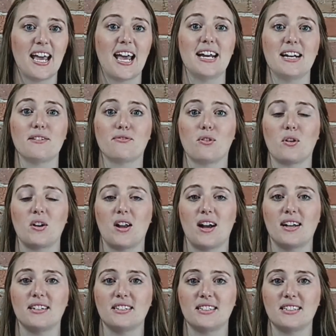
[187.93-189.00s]
And if we're
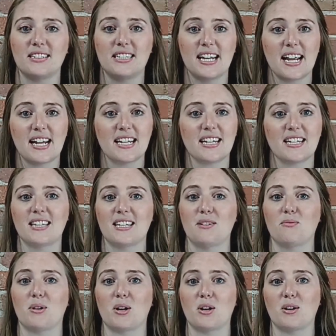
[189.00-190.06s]
not standing, then
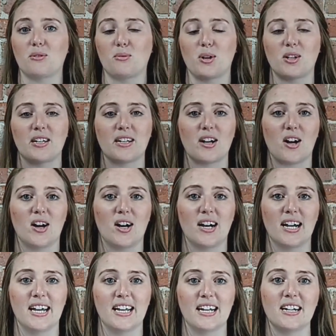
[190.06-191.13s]
we're working
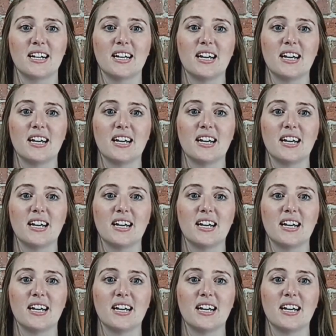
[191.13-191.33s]
on